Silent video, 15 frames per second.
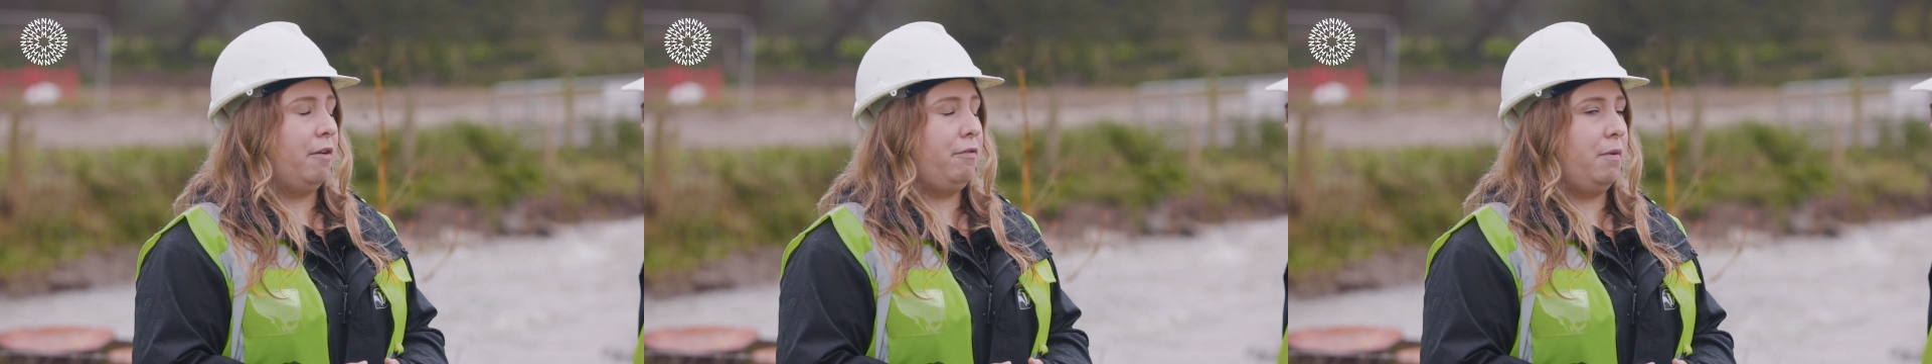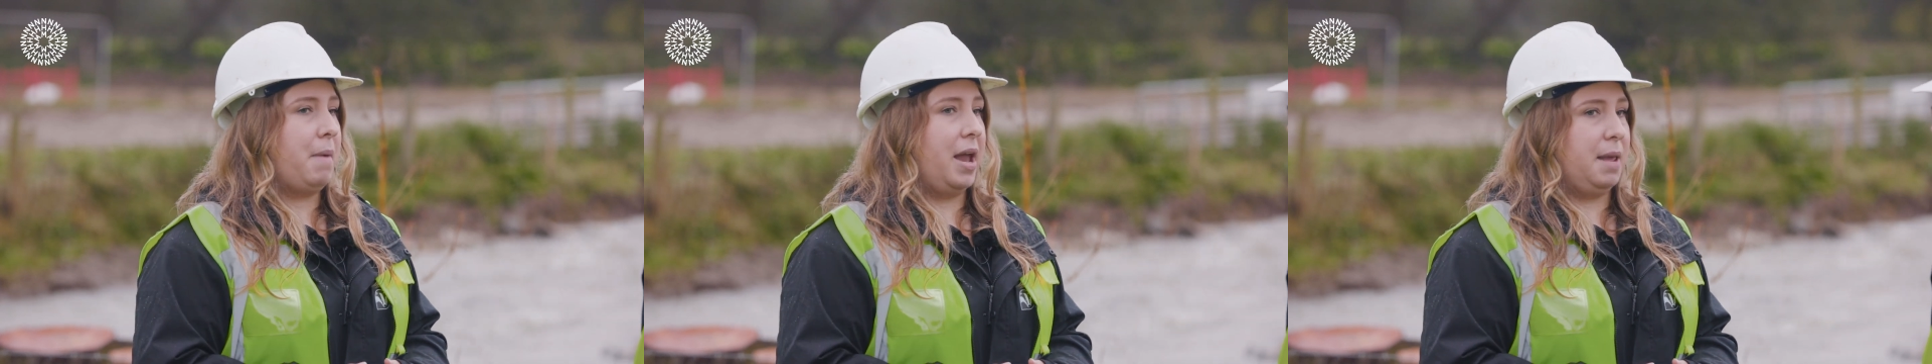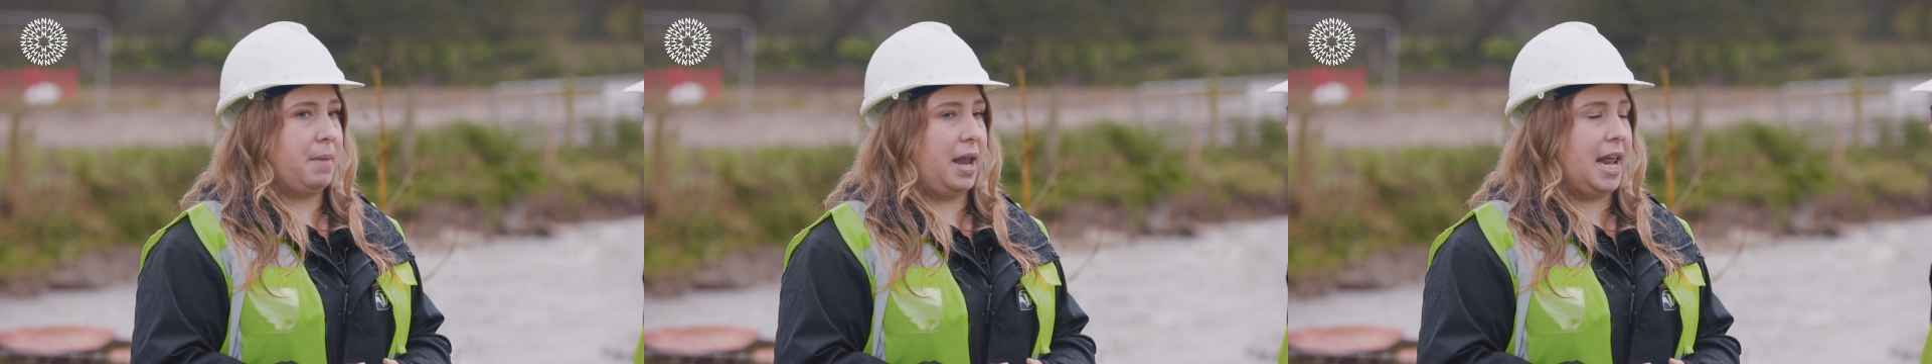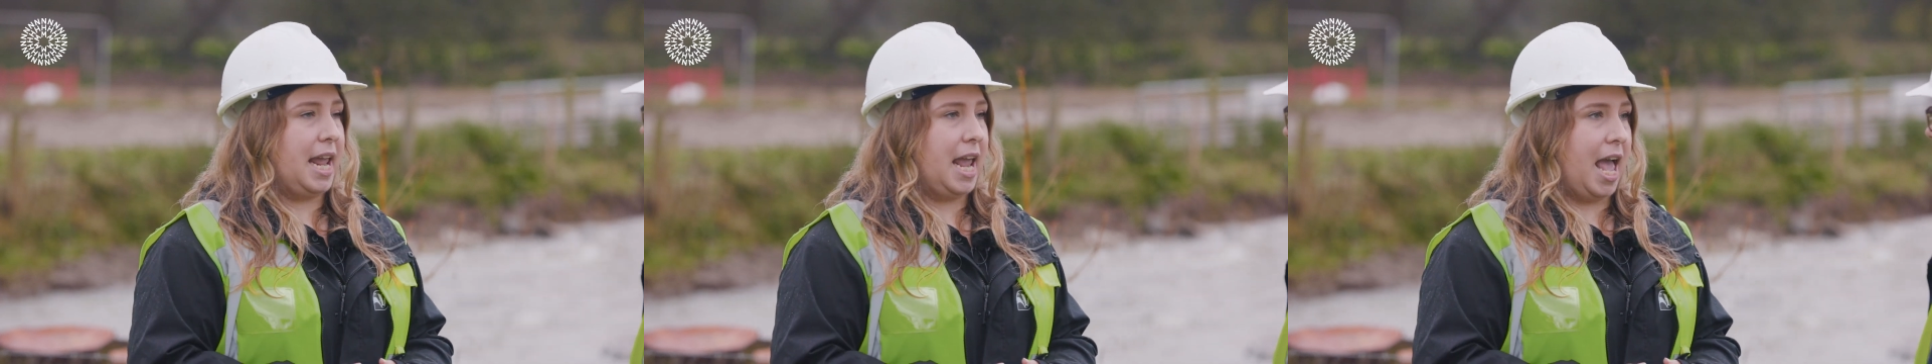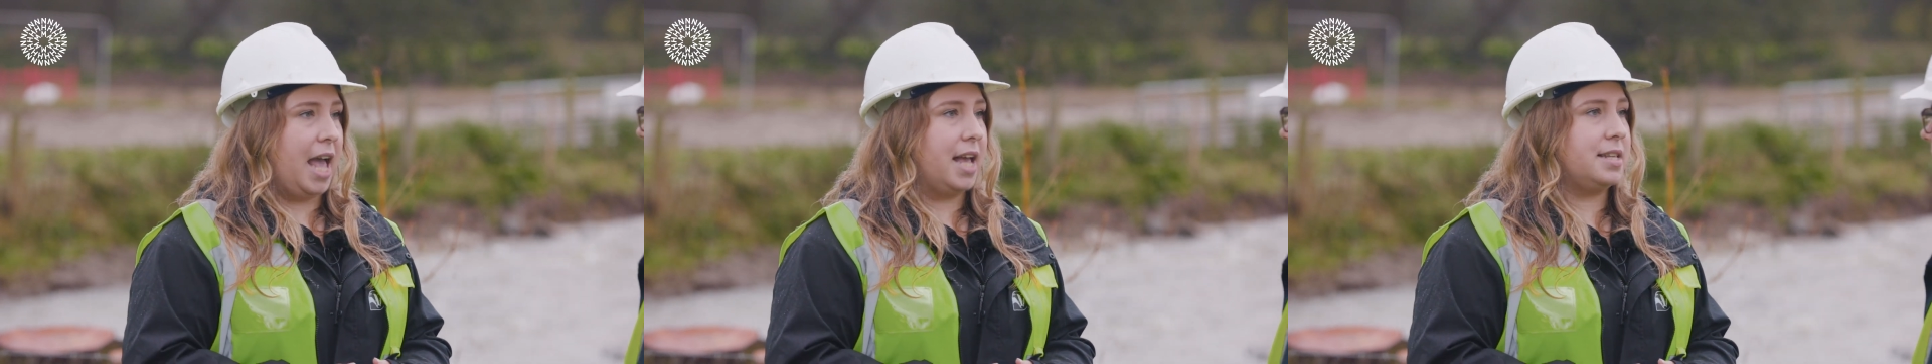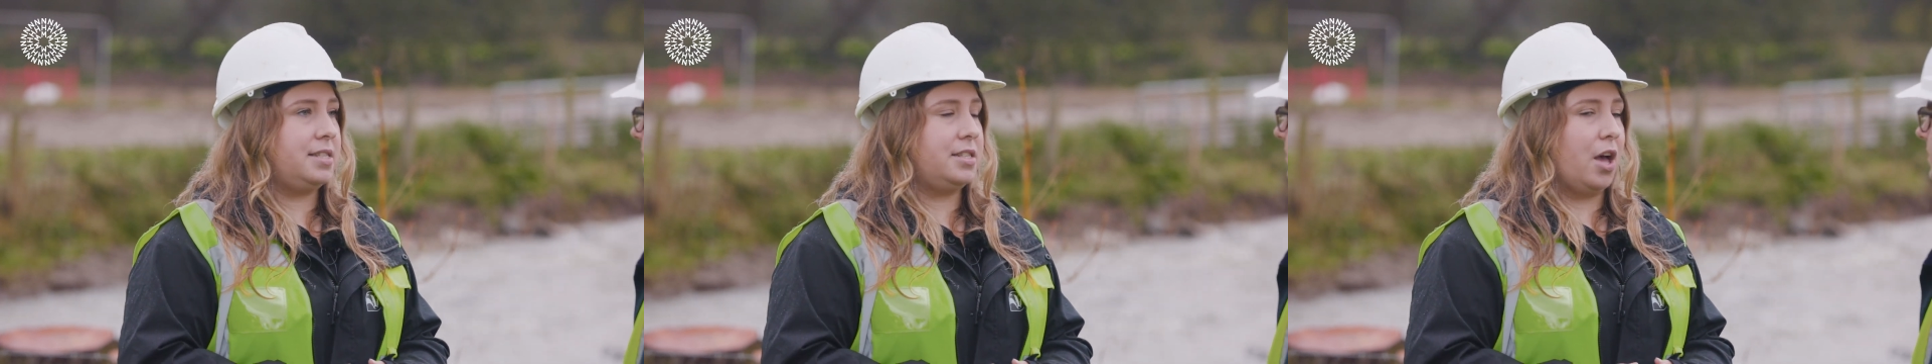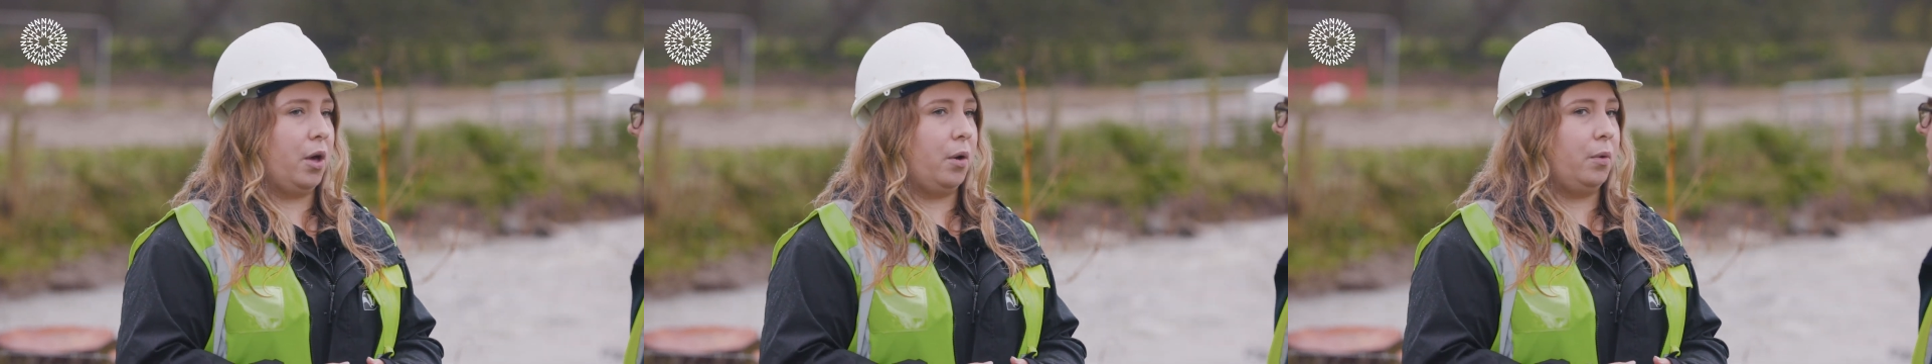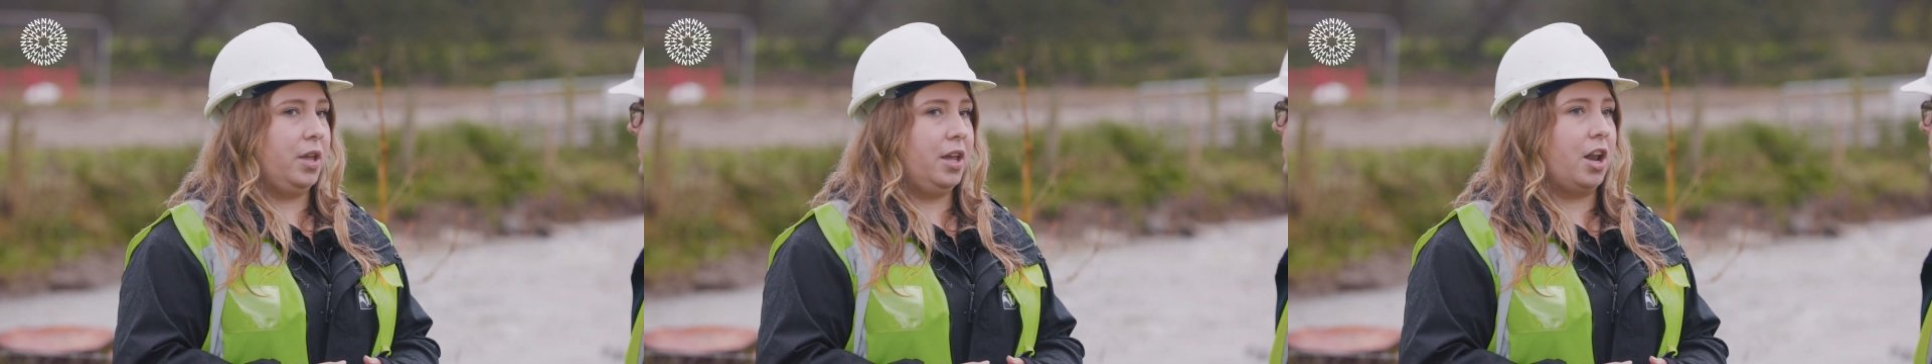for many, many years.
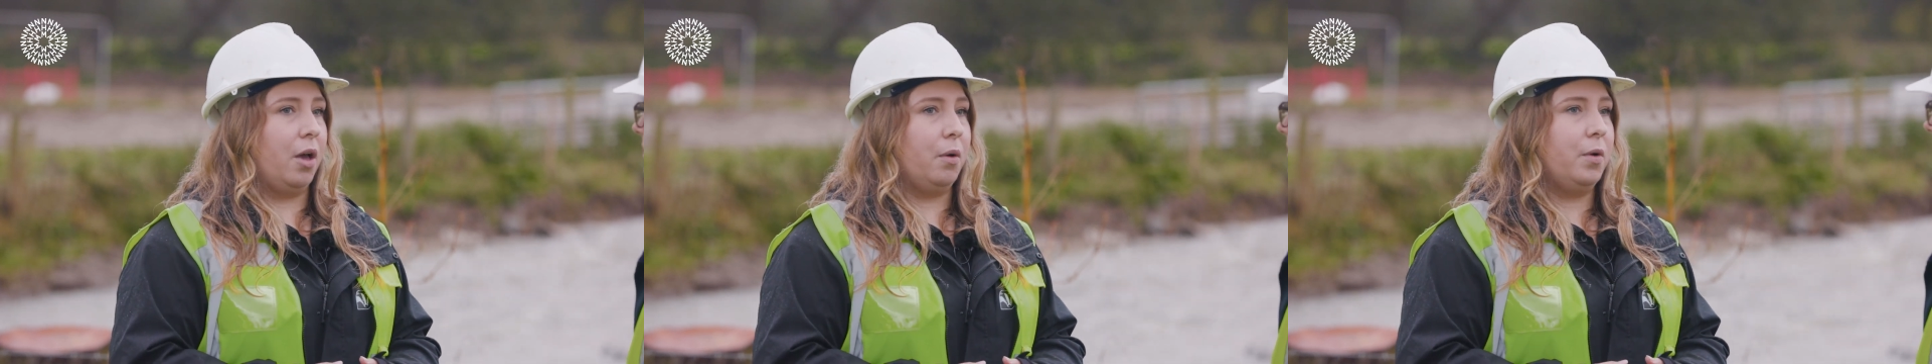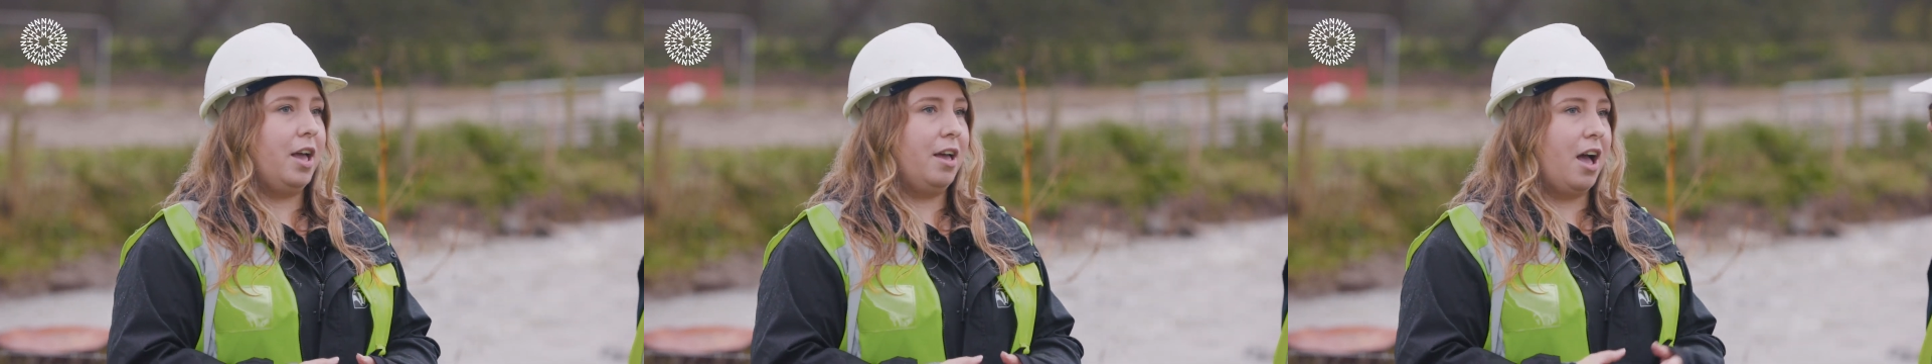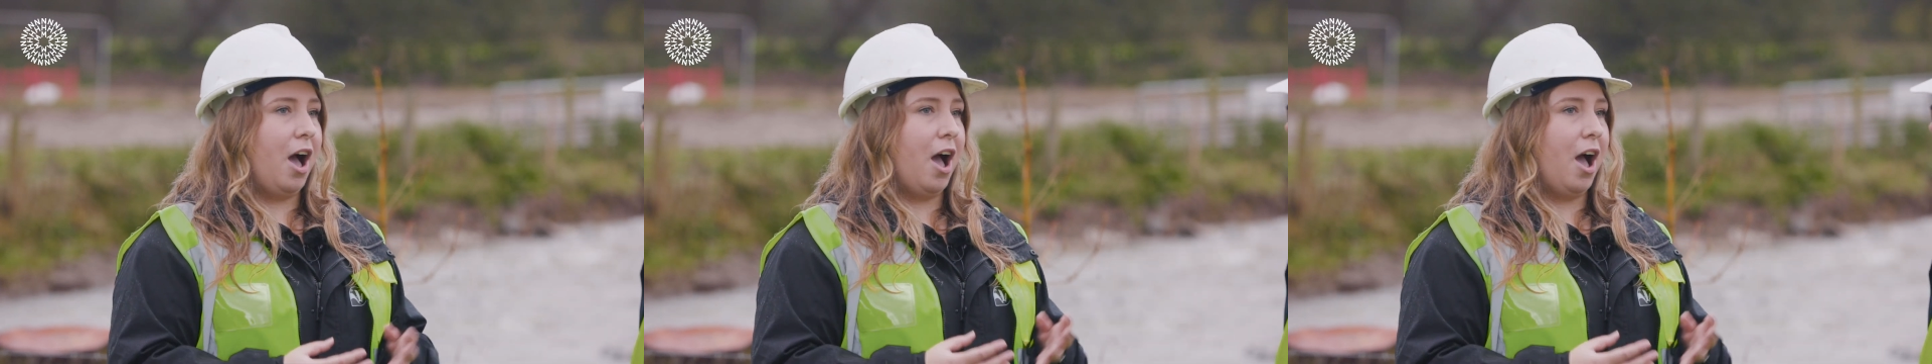So, you know,